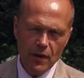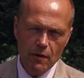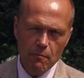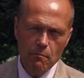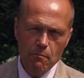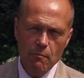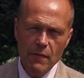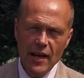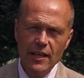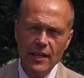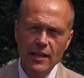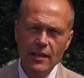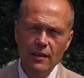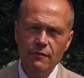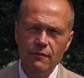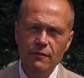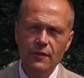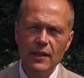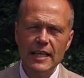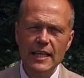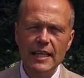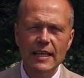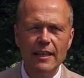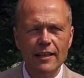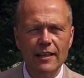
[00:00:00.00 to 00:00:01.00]
many of
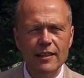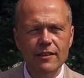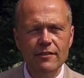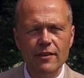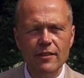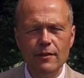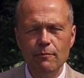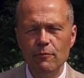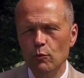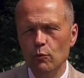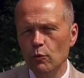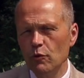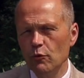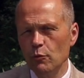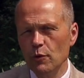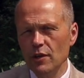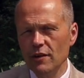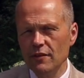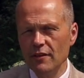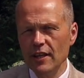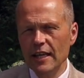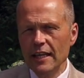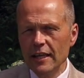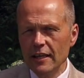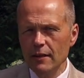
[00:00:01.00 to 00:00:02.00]
the items which we
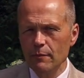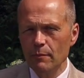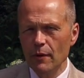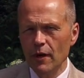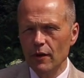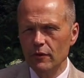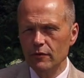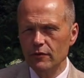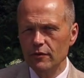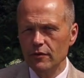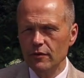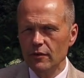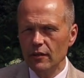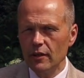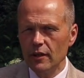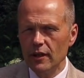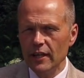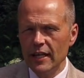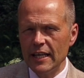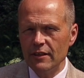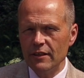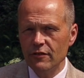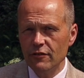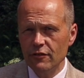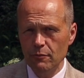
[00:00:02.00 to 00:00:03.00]
think about
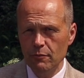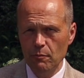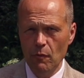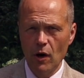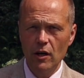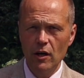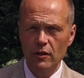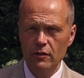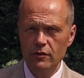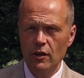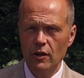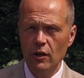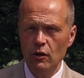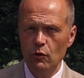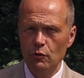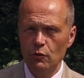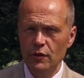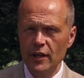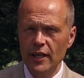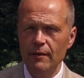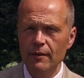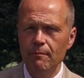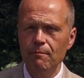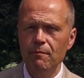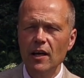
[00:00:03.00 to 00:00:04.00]
in smart
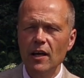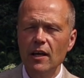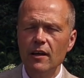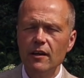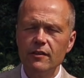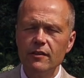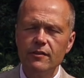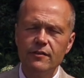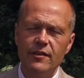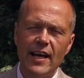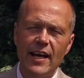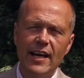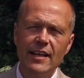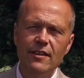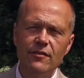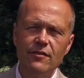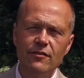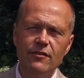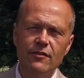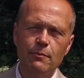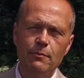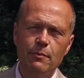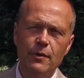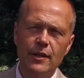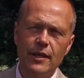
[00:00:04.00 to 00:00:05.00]
clothing
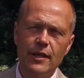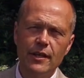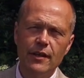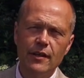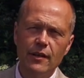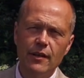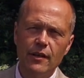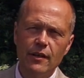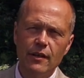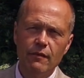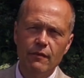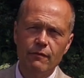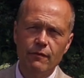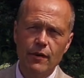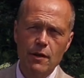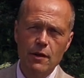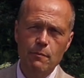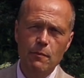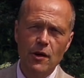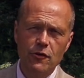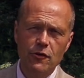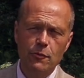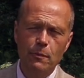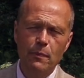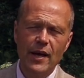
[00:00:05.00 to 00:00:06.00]
tends to be very
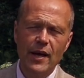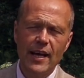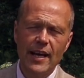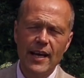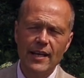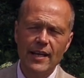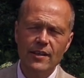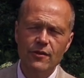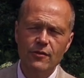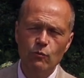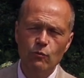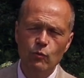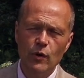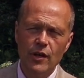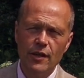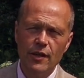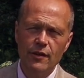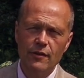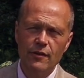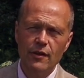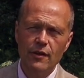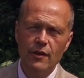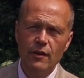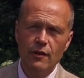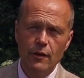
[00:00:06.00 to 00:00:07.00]
much paired
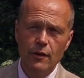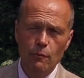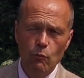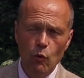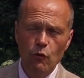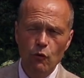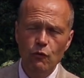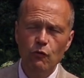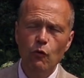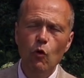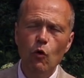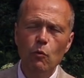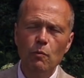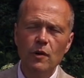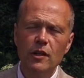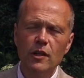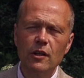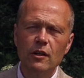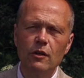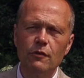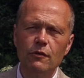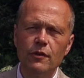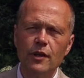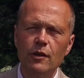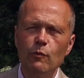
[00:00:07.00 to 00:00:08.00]
with the more formal
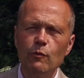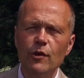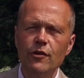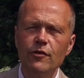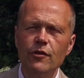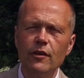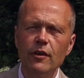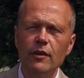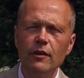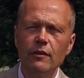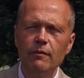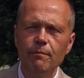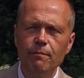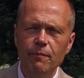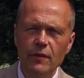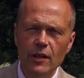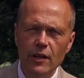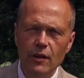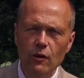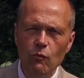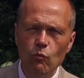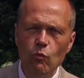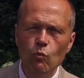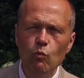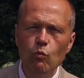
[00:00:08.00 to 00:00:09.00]
clothing, which are,
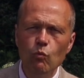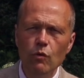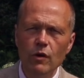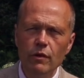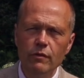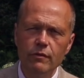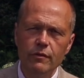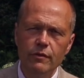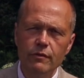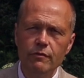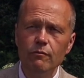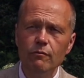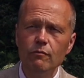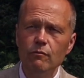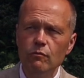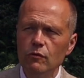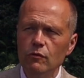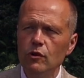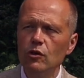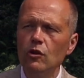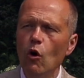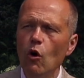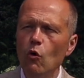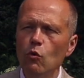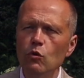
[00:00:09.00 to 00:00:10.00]
you know,
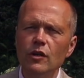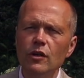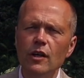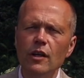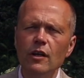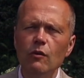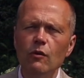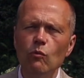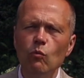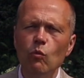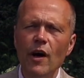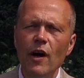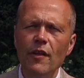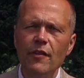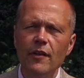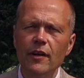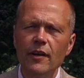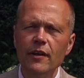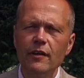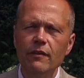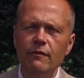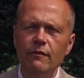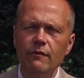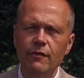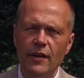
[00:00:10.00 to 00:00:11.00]
colder
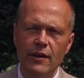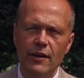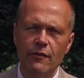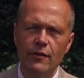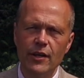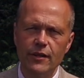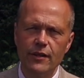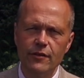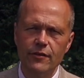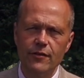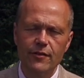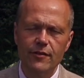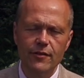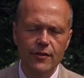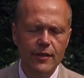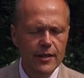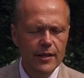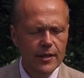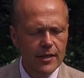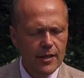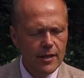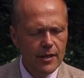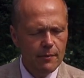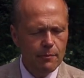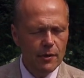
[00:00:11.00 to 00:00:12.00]
weather
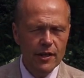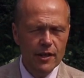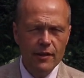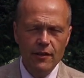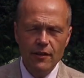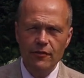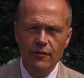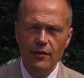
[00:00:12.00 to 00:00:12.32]
variants. But in the